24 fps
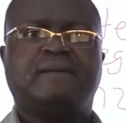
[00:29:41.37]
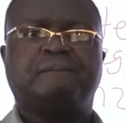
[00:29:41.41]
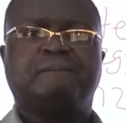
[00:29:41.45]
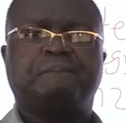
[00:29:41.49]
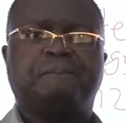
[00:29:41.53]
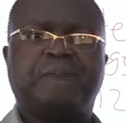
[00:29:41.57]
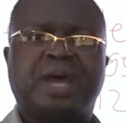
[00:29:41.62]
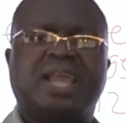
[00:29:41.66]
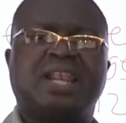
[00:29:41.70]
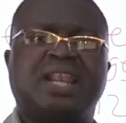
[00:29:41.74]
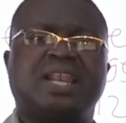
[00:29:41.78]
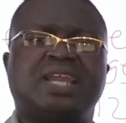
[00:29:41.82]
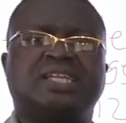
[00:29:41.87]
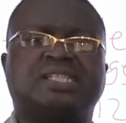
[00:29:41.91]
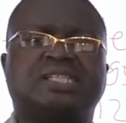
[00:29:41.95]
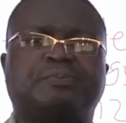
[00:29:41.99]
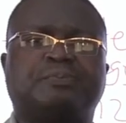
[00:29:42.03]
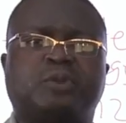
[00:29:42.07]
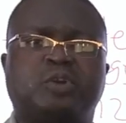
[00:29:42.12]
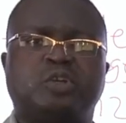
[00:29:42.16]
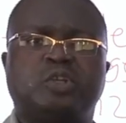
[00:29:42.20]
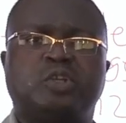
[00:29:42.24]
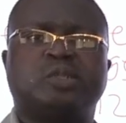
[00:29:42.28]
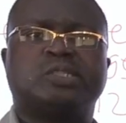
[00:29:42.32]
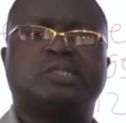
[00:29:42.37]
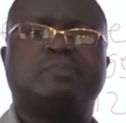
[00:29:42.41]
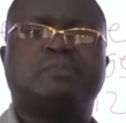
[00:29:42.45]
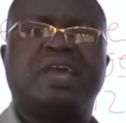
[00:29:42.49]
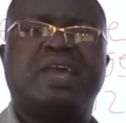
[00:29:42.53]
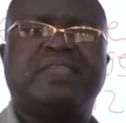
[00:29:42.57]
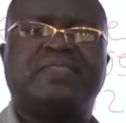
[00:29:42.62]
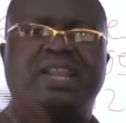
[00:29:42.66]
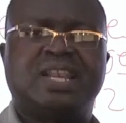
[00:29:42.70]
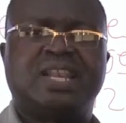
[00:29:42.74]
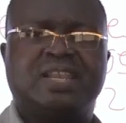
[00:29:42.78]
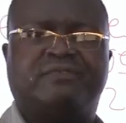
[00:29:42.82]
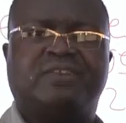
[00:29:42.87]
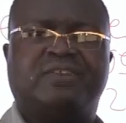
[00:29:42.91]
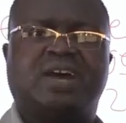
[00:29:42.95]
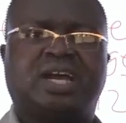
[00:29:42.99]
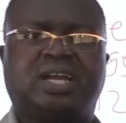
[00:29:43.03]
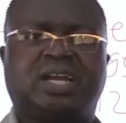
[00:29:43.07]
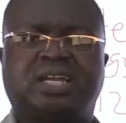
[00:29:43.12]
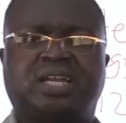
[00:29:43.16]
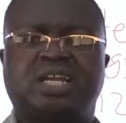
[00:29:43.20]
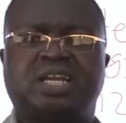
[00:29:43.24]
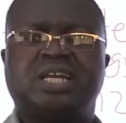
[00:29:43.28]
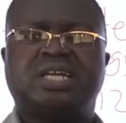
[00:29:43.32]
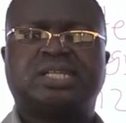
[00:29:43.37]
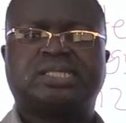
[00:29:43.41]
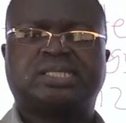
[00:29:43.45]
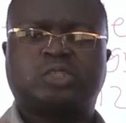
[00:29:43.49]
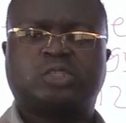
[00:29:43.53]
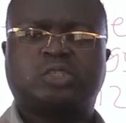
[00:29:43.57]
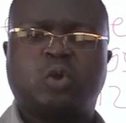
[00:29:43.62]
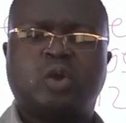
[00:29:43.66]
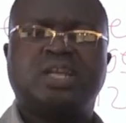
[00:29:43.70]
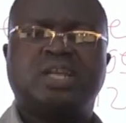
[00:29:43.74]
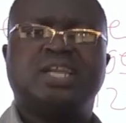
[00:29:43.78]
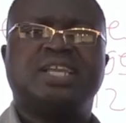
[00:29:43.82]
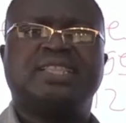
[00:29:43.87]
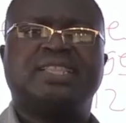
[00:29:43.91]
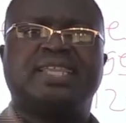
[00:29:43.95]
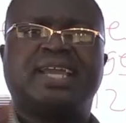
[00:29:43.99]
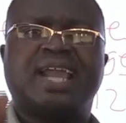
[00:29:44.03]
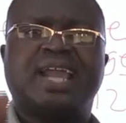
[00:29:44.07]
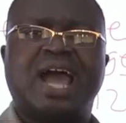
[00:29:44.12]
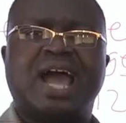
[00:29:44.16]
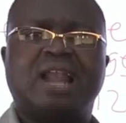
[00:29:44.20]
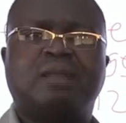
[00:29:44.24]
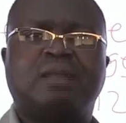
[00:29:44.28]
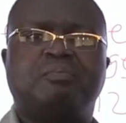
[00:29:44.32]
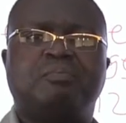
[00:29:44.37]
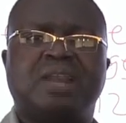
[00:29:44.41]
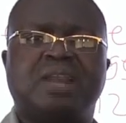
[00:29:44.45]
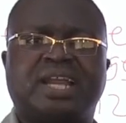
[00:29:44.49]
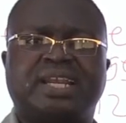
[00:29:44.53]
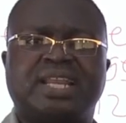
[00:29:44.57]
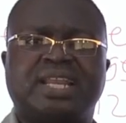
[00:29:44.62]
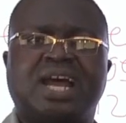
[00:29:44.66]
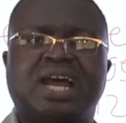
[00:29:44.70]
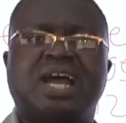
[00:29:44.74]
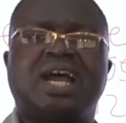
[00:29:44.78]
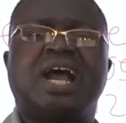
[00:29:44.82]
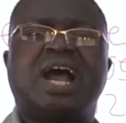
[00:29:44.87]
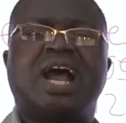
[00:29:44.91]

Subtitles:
Bile is produced by the liver, stored in the gallbladder